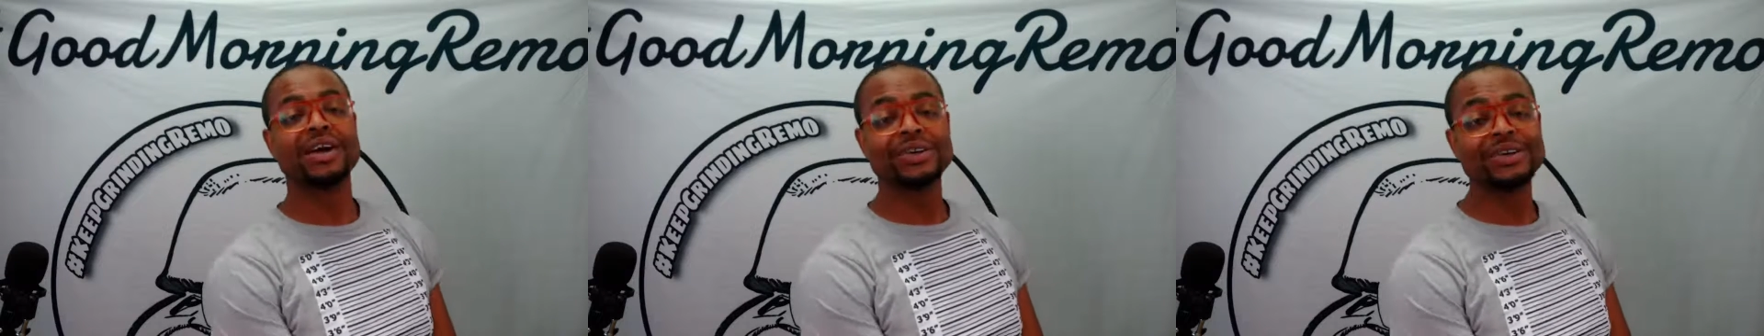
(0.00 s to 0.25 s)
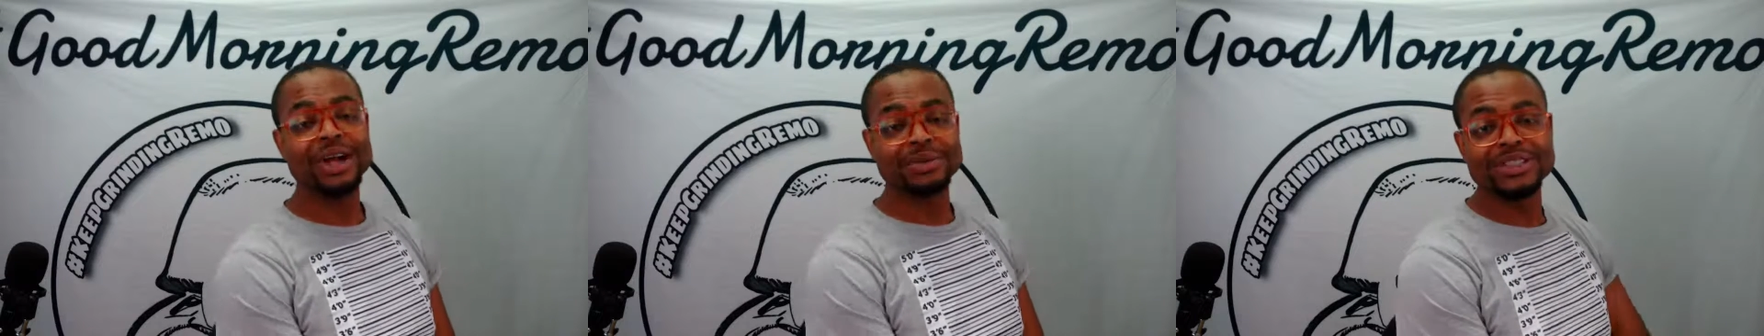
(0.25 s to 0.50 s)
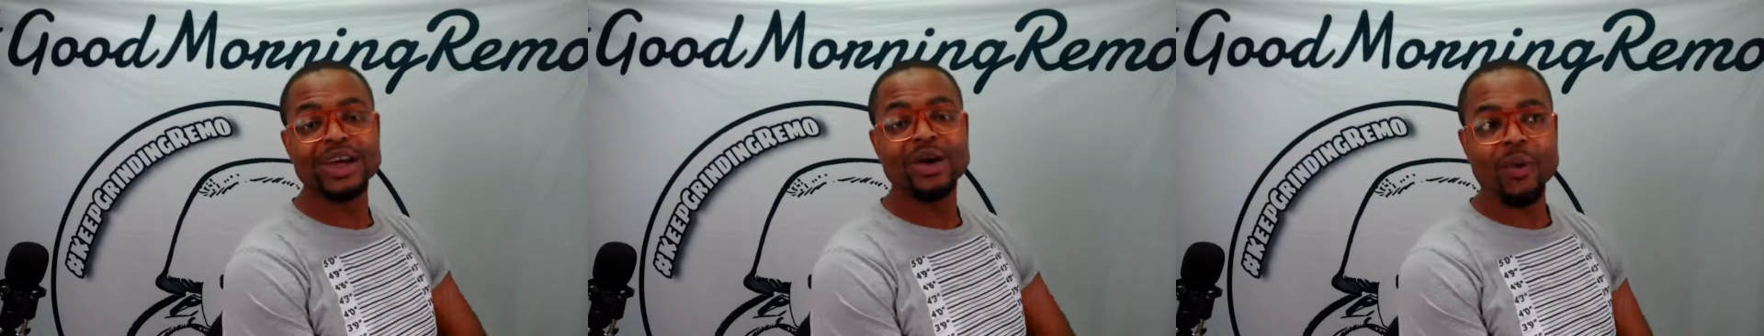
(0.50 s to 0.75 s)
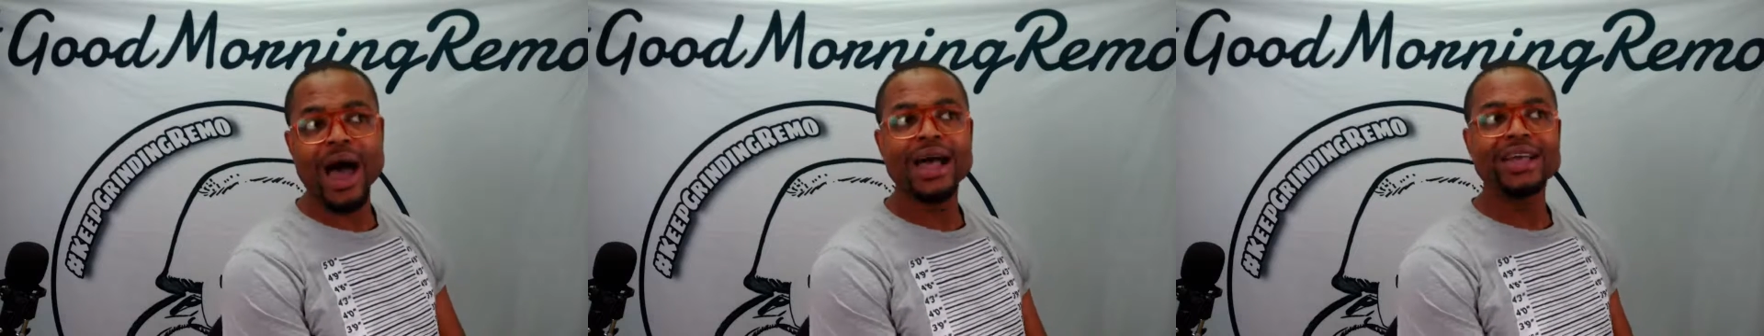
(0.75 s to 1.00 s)
You know what I'm saying?
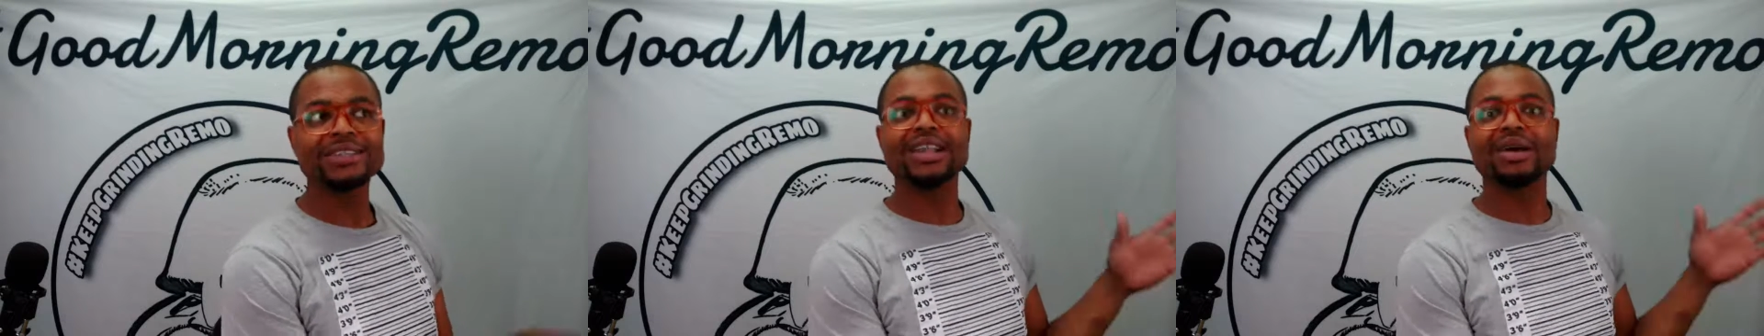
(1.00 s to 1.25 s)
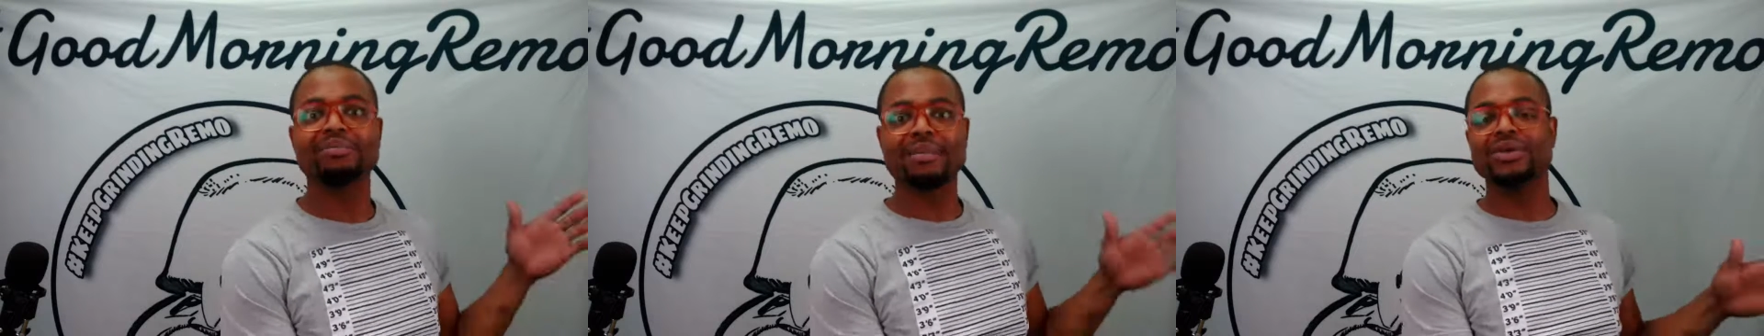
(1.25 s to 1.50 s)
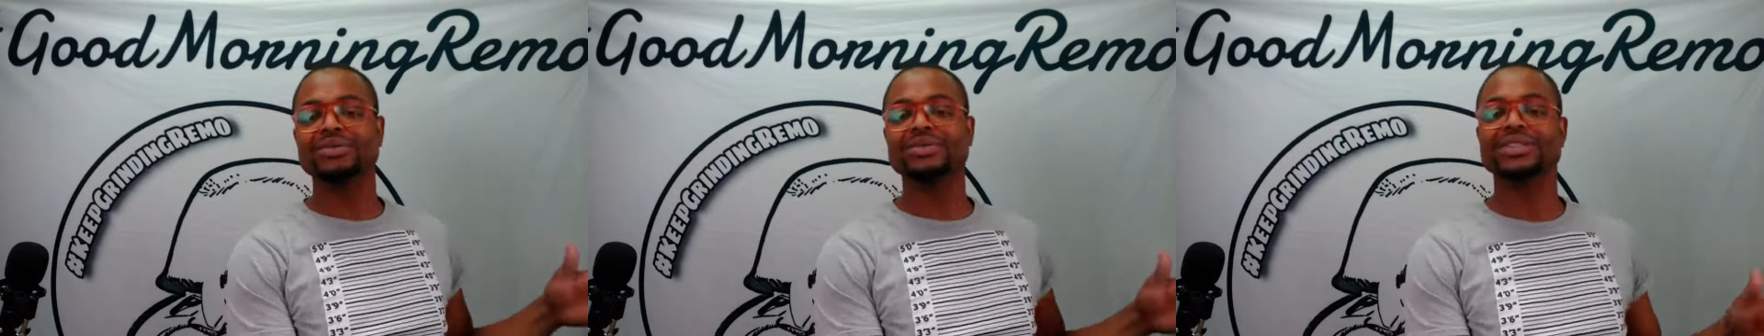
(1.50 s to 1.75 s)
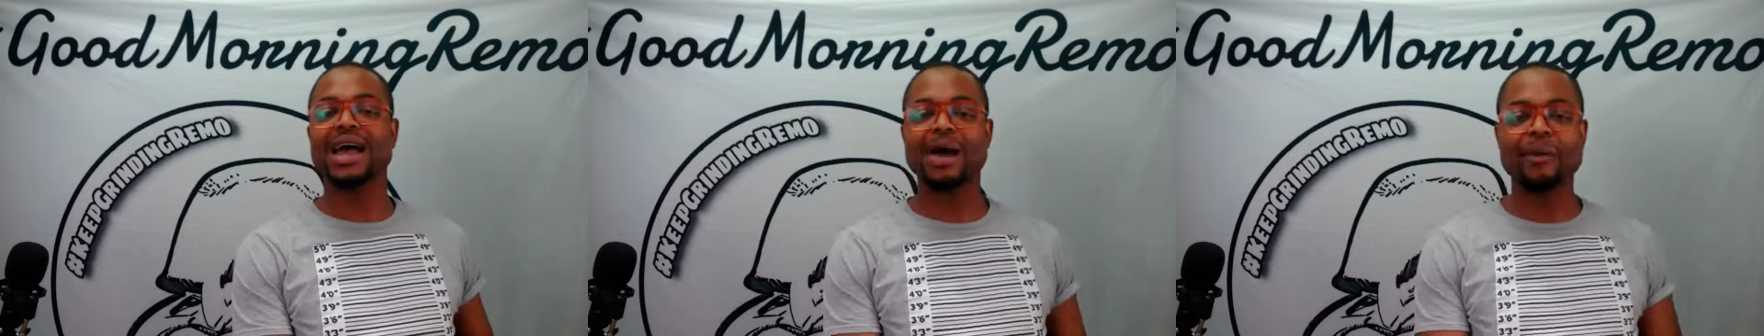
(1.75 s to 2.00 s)
Why is it a mountain
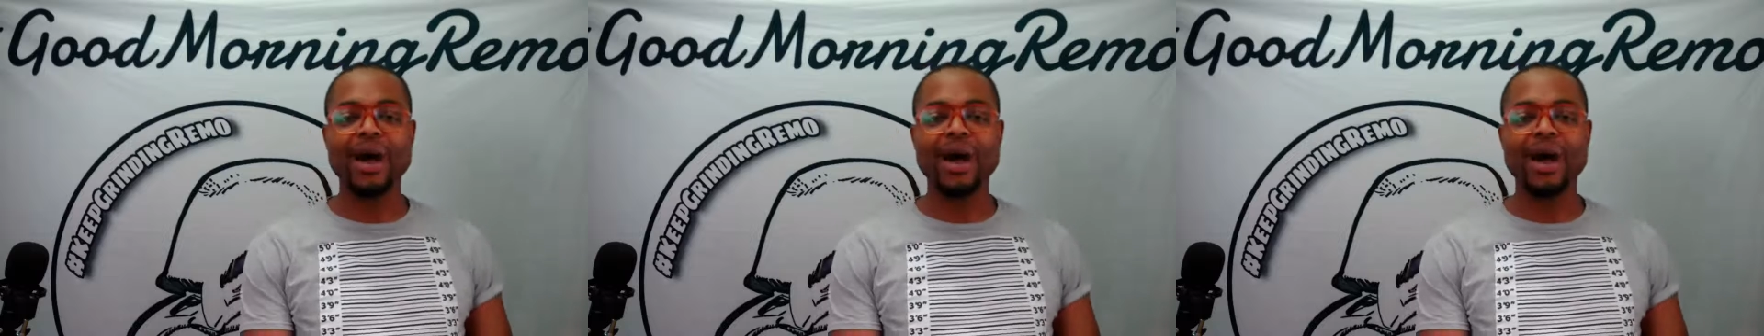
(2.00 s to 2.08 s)
time?